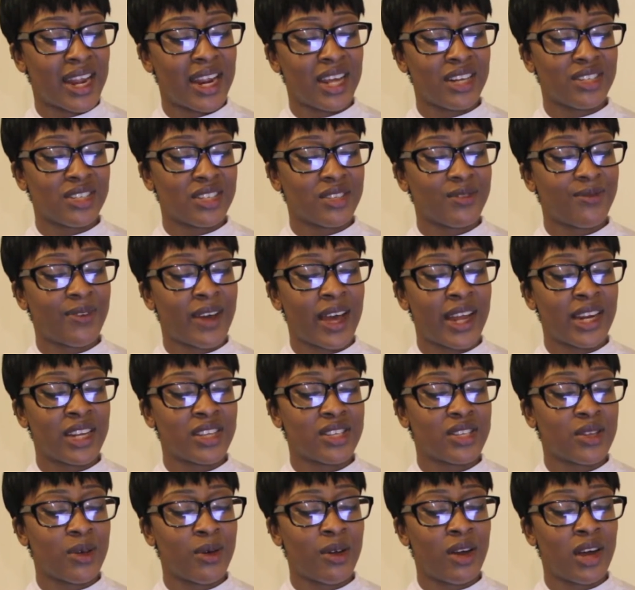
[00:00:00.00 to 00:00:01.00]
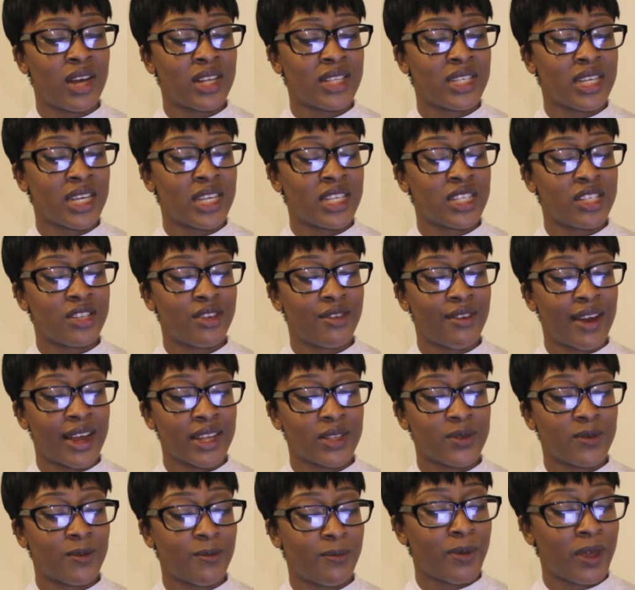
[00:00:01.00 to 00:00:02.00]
and I just find it so hard to interact